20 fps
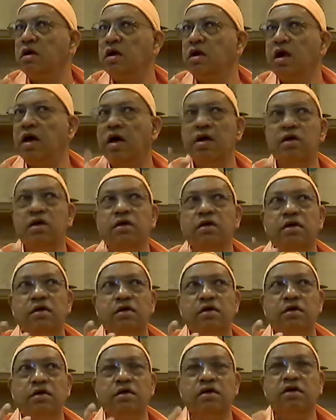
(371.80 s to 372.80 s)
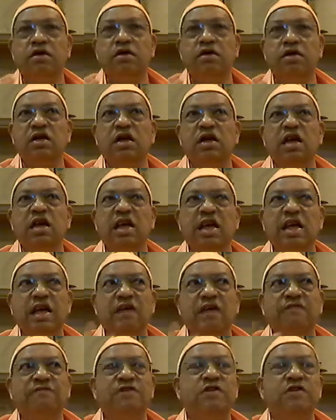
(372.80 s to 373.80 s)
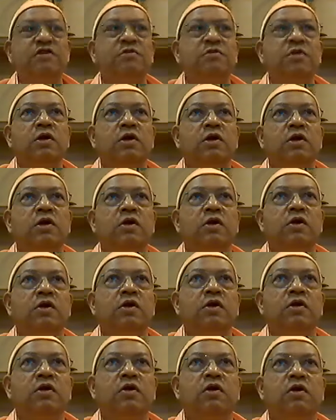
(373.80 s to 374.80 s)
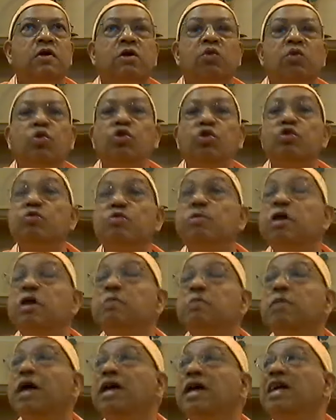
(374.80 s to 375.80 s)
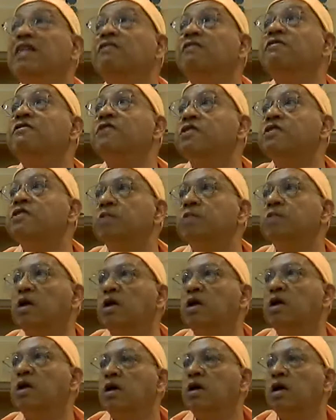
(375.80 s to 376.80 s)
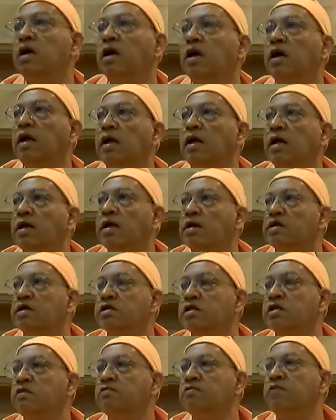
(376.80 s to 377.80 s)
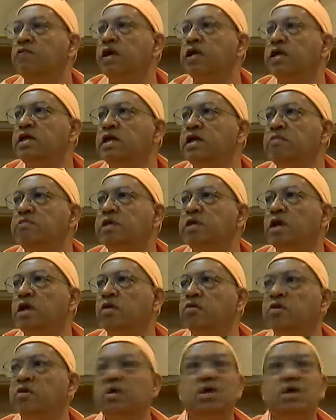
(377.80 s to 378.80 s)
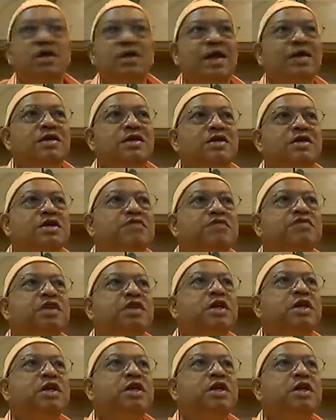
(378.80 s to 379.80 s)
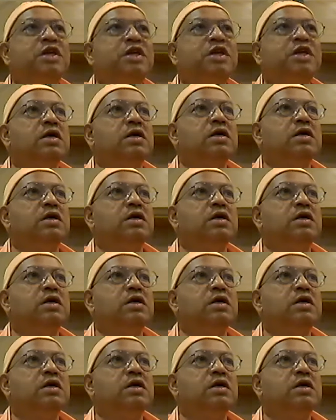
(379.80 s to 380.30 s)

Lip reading: and the invisible. What do you mean by invisible? Somewhere deep down, that divinity